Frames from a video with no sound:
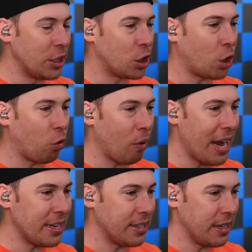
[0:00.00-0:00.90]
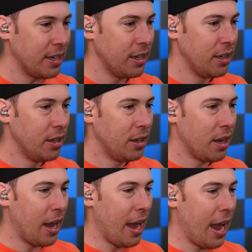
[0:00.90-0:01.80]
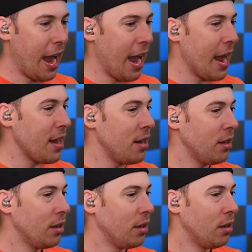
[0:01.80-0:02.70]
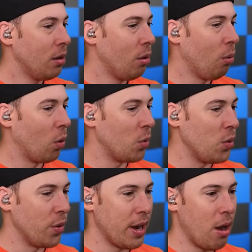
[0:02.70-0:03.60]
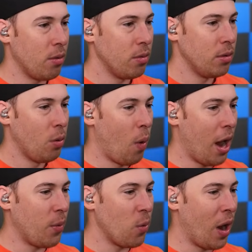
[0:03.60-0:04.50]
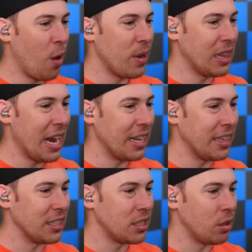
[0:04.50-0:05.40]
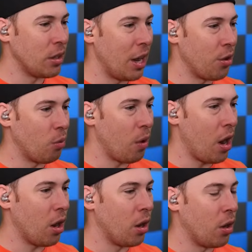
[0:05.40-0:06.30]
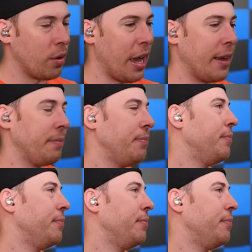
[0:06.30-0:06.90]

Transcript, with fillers: is crazy. And what are we doing right now? Why are we lighting this nether? Okay.